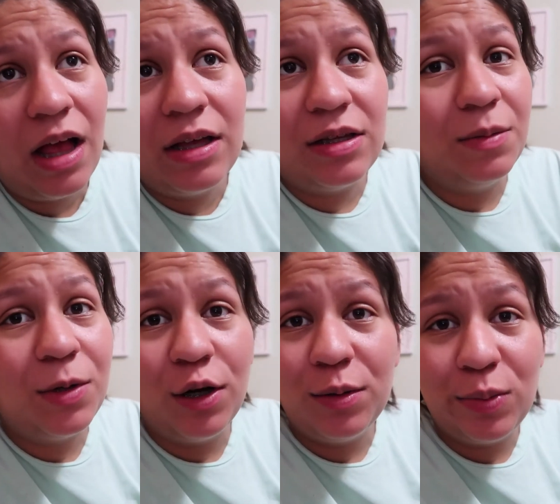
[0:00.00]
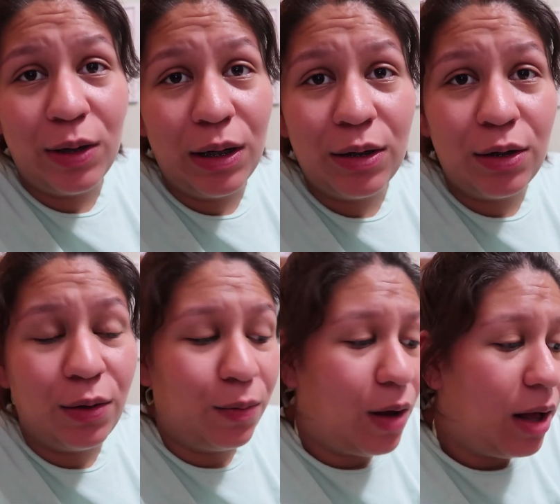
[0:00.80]
Some cribs were under
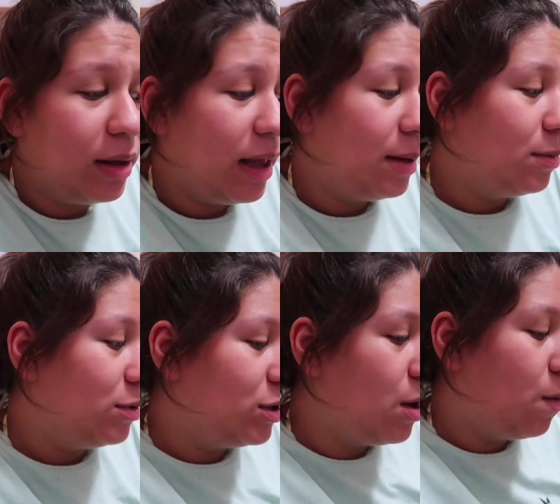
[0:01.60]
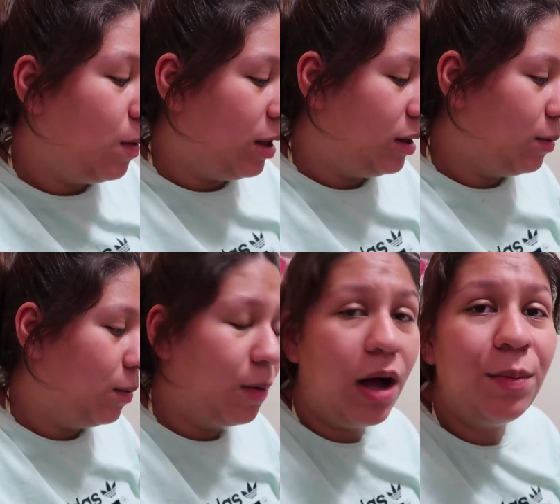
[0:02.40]
the wrong labels with the
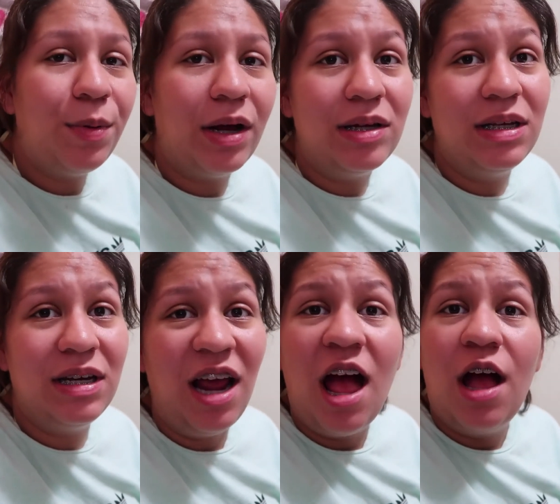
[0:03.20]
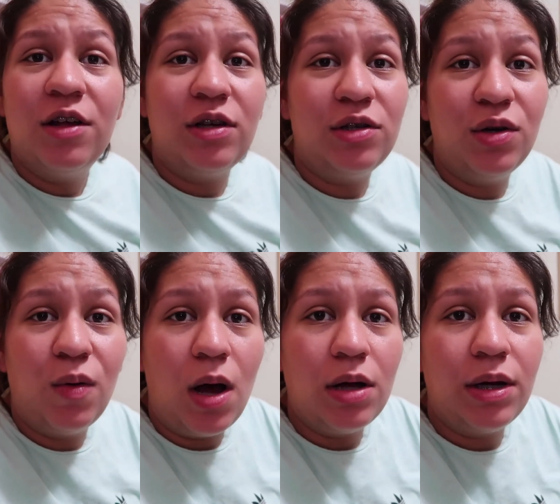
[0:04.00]
wrong pricing, so I had to go
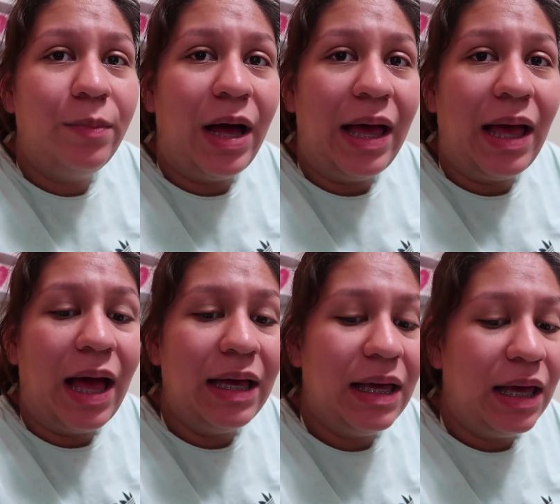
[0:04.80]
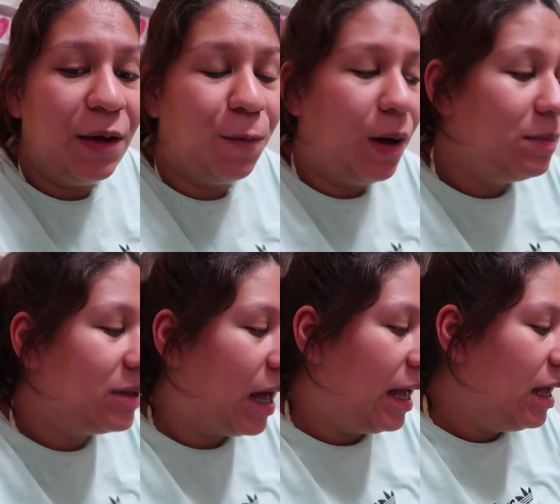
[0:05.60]
on my Ikea
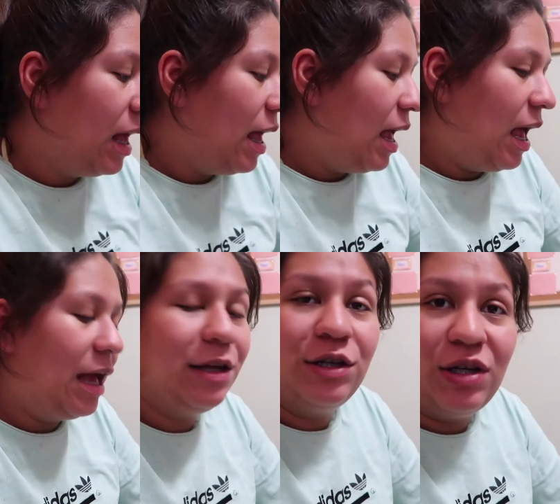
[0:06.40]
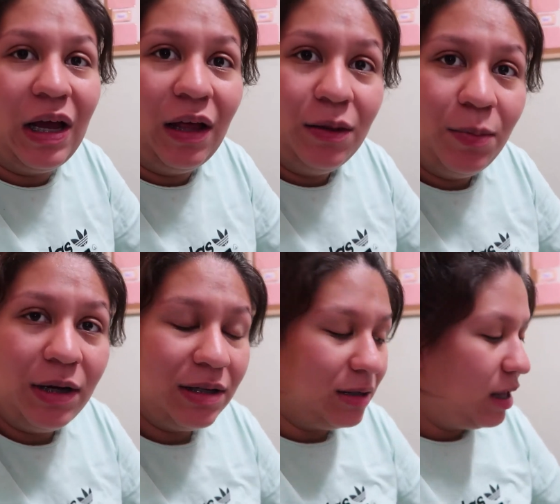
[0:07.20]
website and check out the
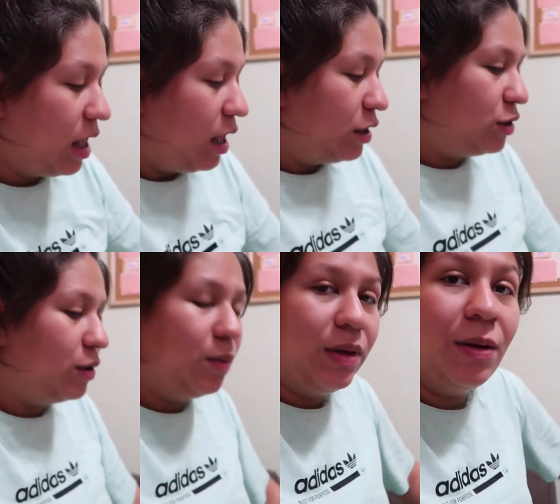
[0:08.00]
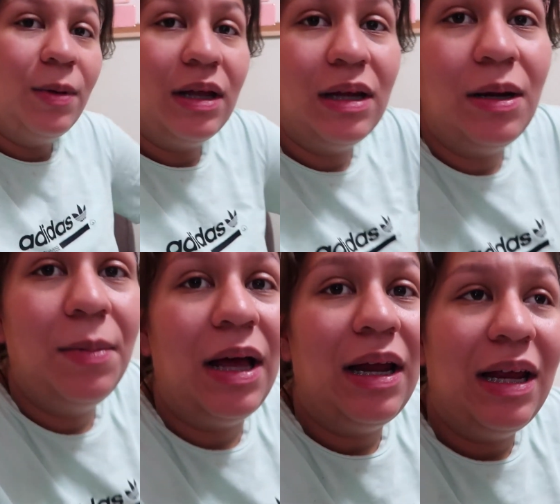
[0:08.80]
prices. So the one that we ended up
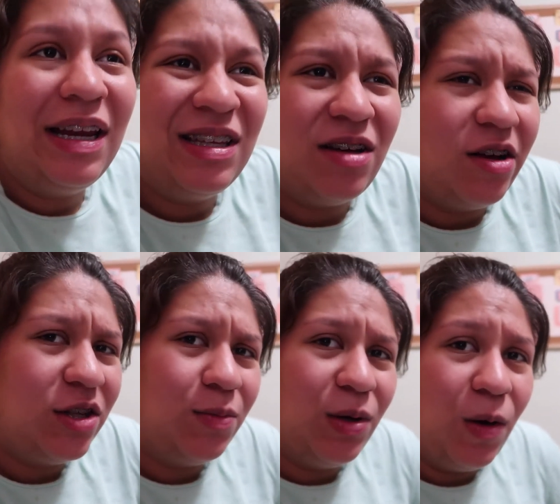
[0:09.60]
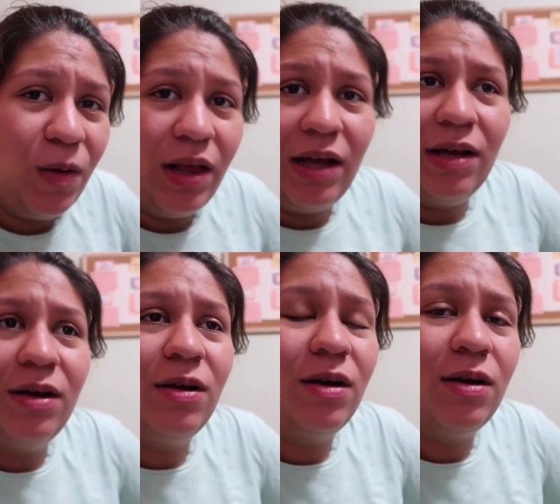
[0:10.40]
getting is called Smagola
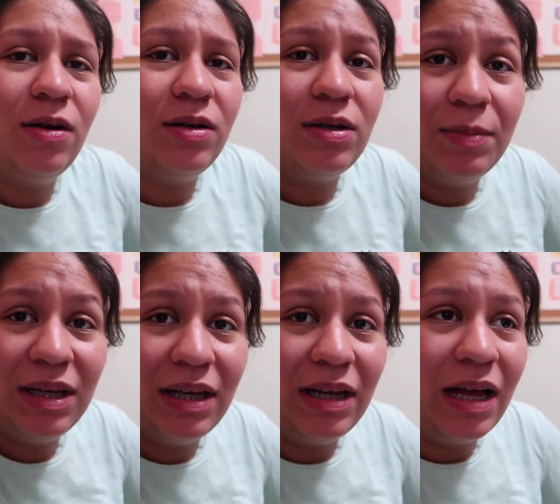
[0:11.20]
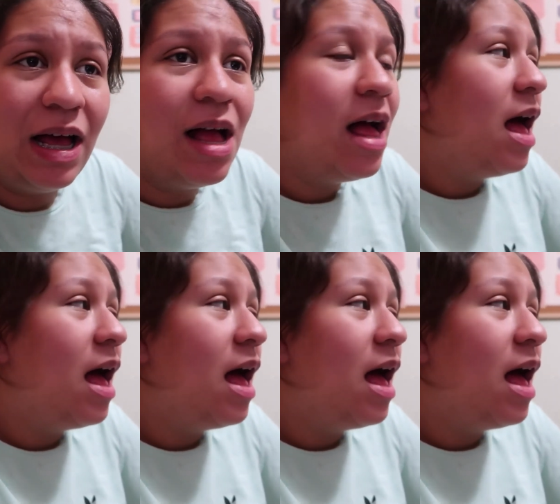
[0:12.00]
or something like that.